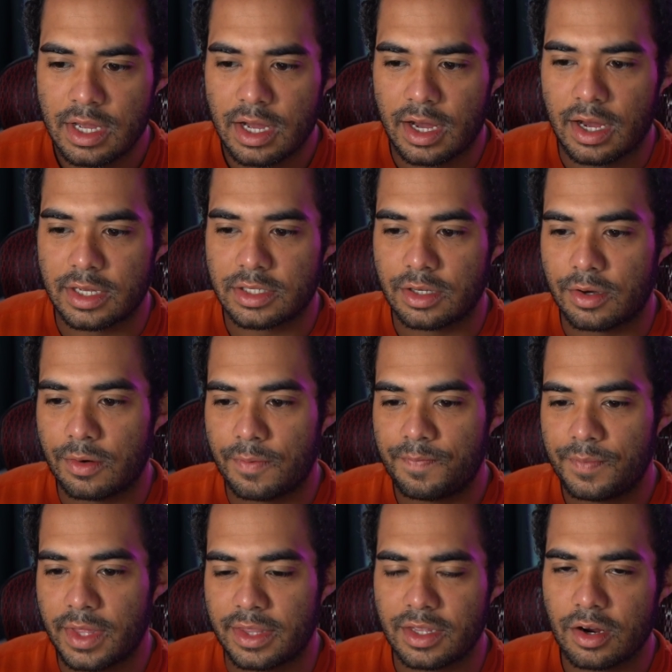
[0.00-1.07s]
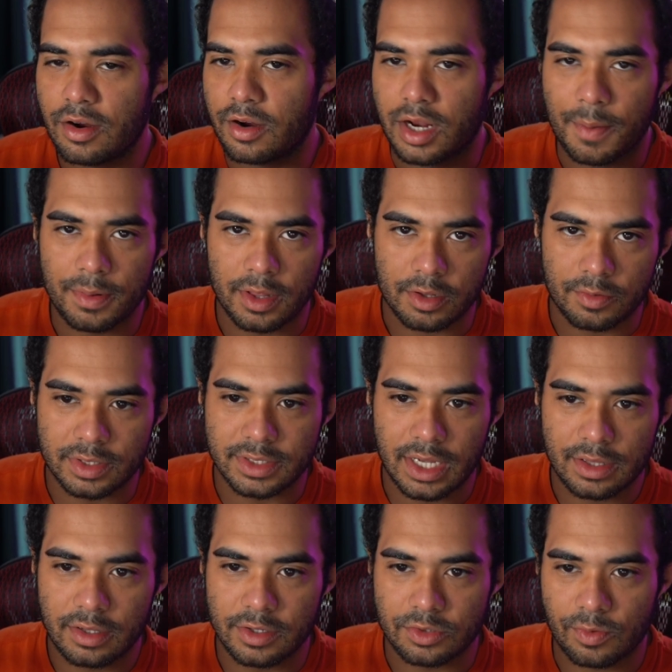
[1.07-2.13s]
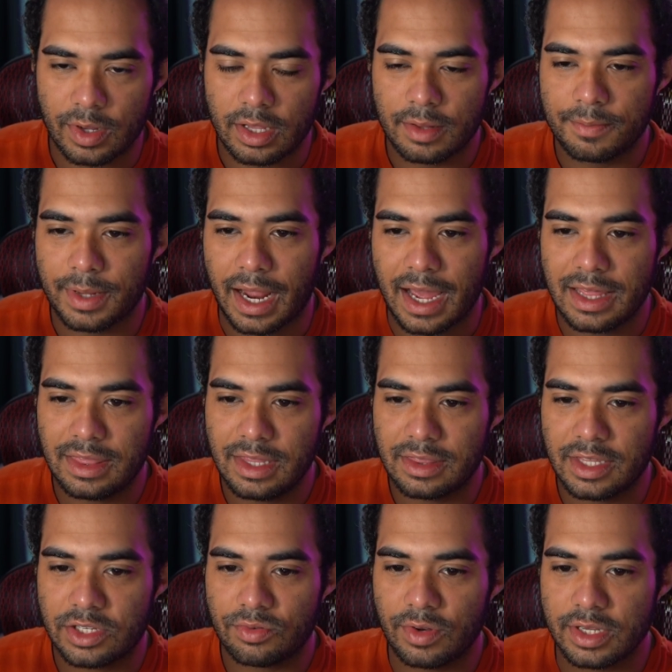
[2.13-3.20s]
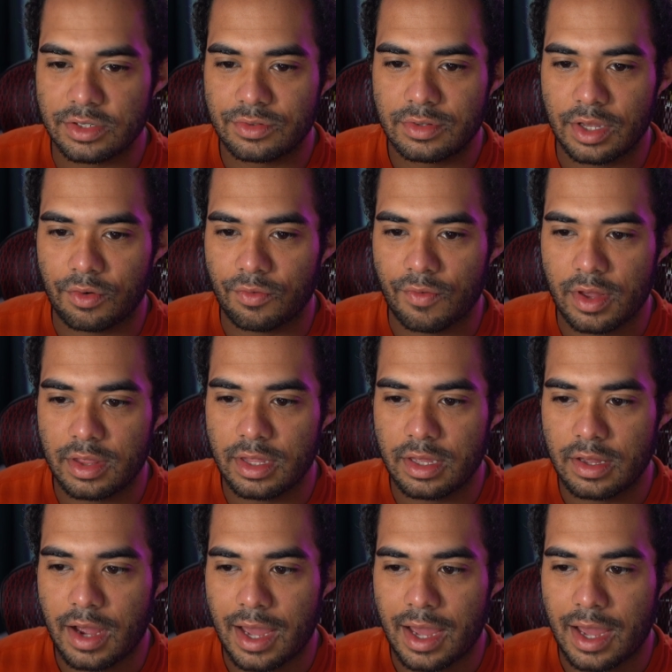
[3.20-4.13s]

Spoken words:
And there are a couple other ones out there as well, but I think this one is like really,